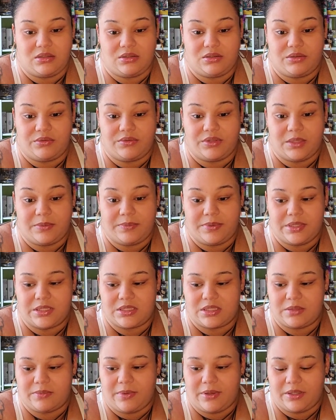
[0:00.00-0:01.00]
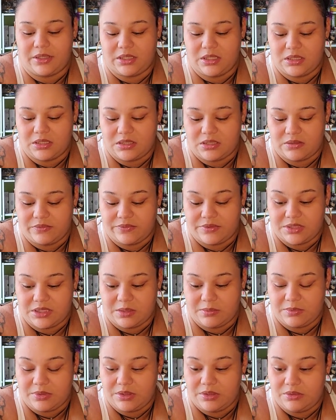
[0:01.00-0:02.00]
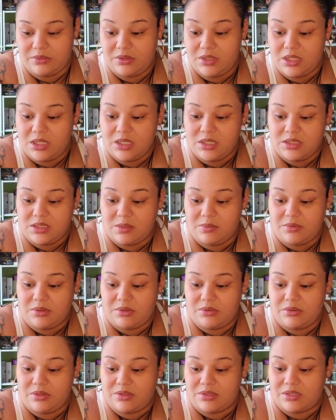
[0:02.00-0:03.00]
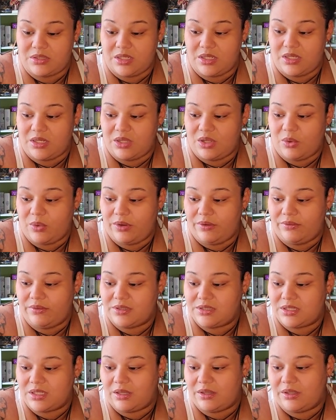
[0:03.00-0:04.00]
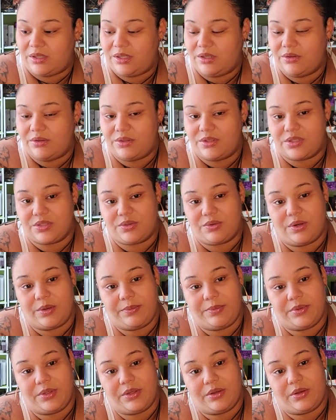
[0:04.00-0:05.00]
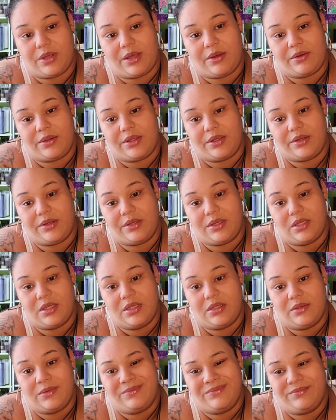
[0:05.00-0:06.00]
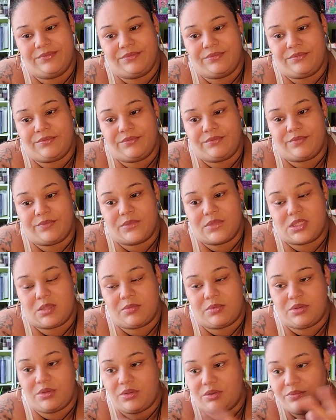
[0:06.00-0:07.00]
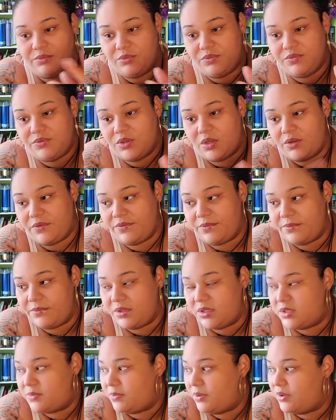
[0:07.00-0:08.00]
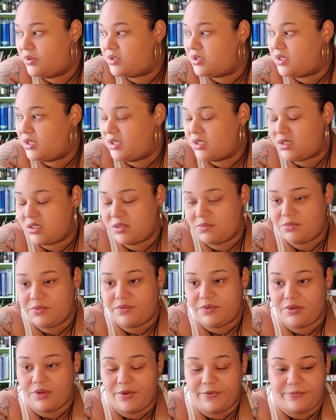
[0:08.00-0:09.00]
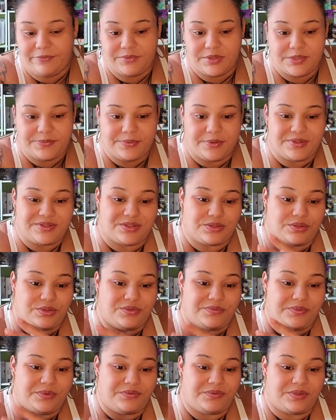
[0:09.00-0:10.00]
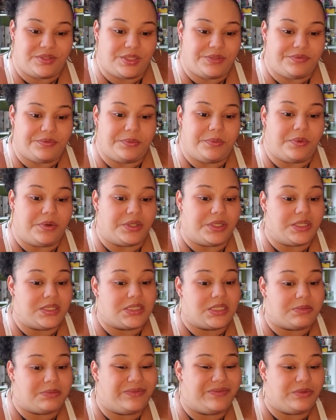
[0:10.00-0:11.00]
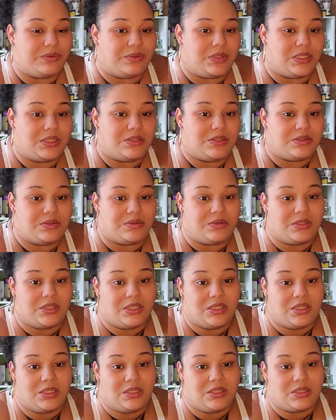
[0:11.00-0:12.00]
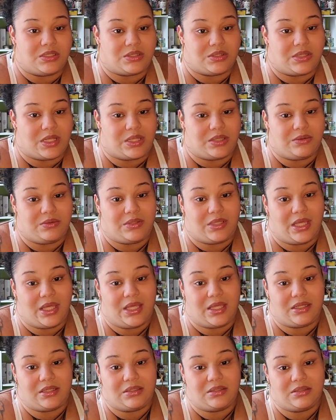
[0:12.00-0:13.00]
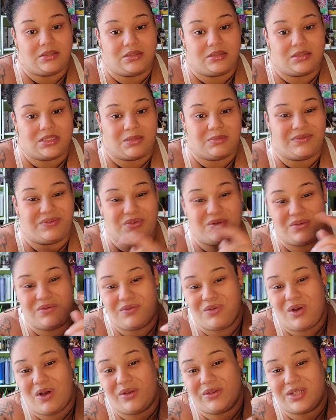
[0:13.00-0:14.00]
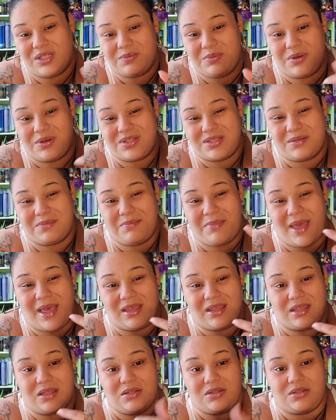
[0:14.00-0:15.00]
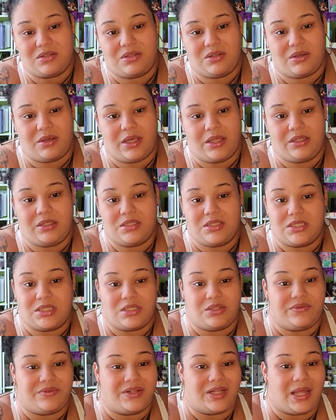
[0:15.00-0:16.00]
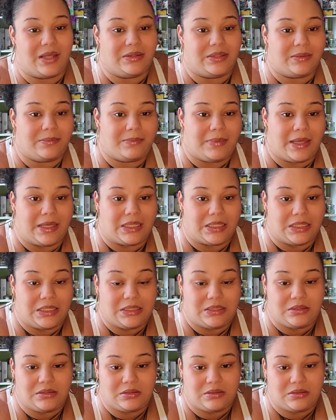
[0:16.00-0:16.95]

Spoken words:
You're really pissed about this for some of you. Some of you, there's an Aquarius out here and a Scorpio out here. Some of you, you've moved on from this person. This is moving on from this person. You've been really rewarded. Some of you need to, so that you can. Some of you have called this person back into your energy. You've allowed them back in.